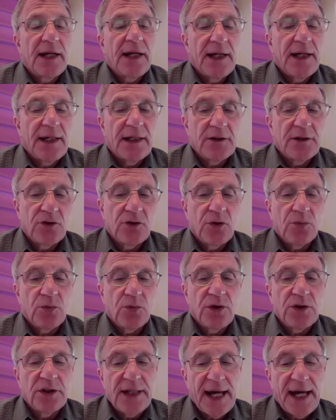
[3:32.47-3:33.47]
And
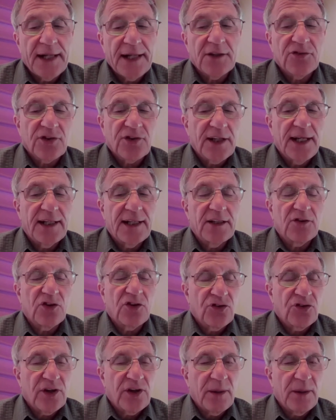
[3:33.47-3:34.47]
you had a scan in
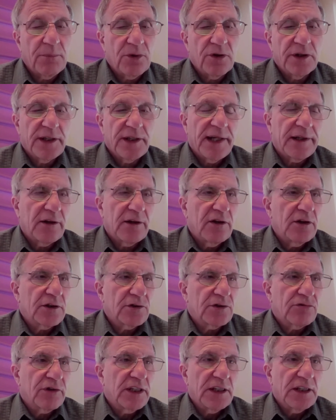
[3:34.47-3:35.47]
December, and that
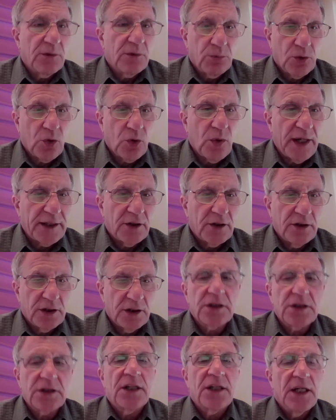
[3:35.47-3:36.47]
looked really quite
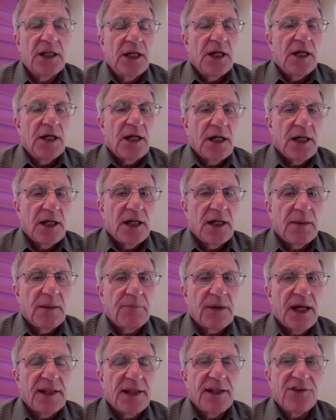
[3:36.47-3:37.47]
good.
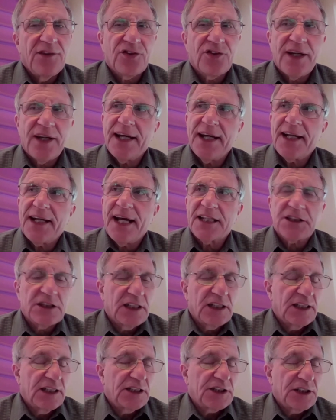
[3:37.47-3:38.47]
And this scan
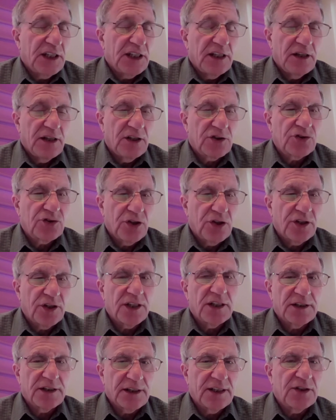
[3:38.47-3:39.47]
actually initially looks good
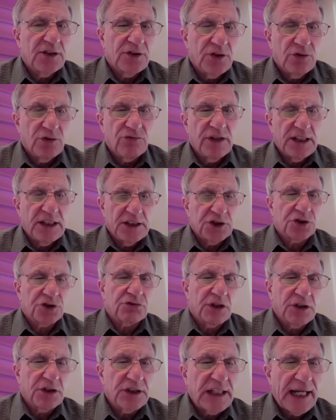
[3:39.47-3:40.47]
until you really
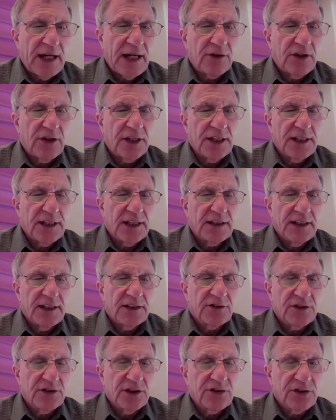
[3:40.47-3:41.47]
drill down on it, and
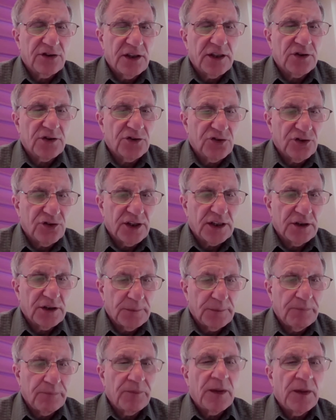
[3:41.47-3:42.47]
there's this little
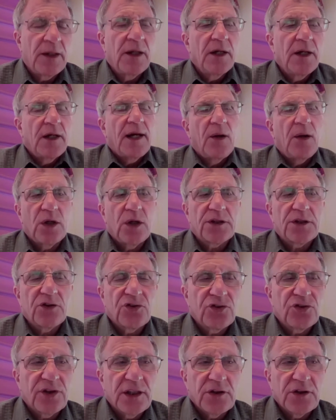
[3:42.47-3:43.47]
signal. And what the
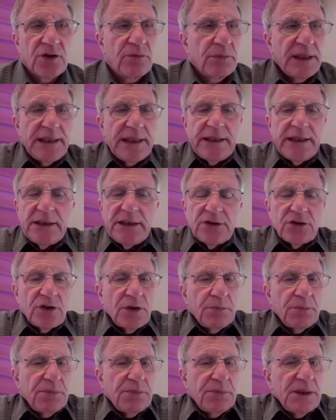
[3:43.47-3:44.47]
signal means
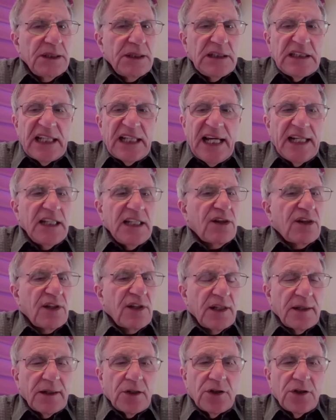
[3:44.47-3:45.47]
could be
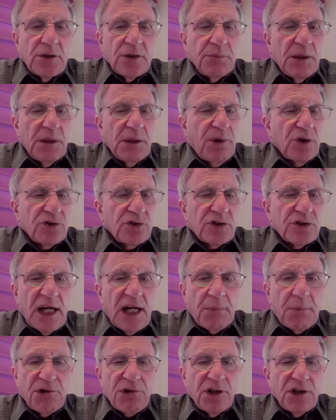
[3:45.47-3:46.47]
anything. It could be
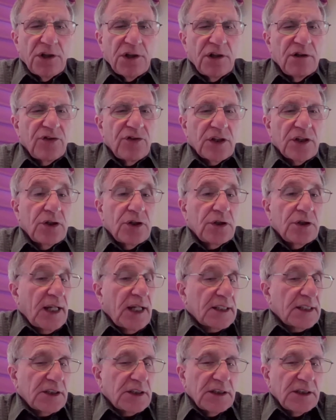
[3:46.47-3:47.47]
post-operative. It could
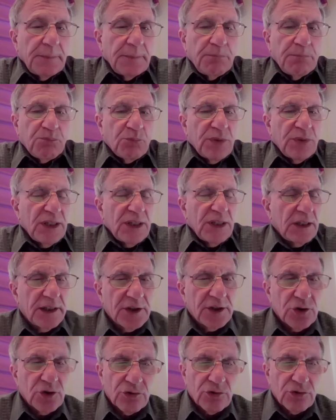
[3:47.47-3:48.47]
actually be a
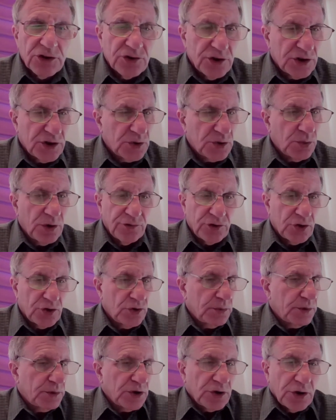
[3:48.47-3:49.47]
little residual of
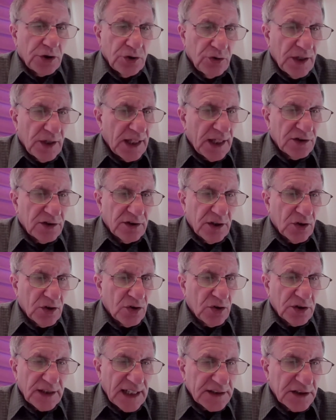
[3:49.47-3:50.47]
tumor too. That's
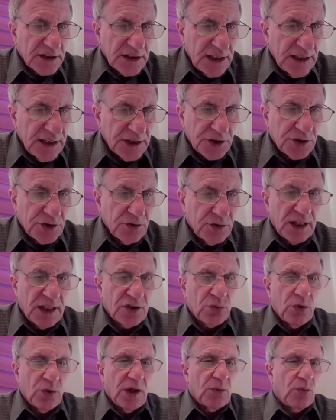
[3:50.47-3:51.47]
the issue.
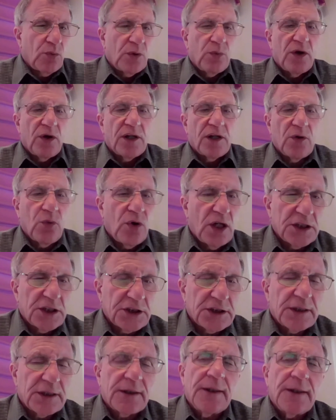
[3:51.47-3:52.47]
That's why we want to
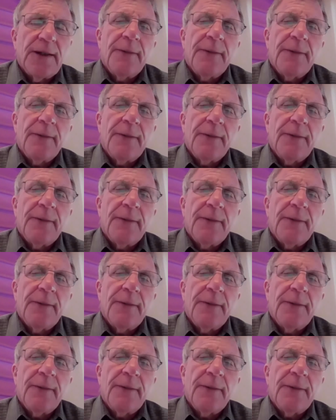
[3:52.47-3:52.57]
watch it.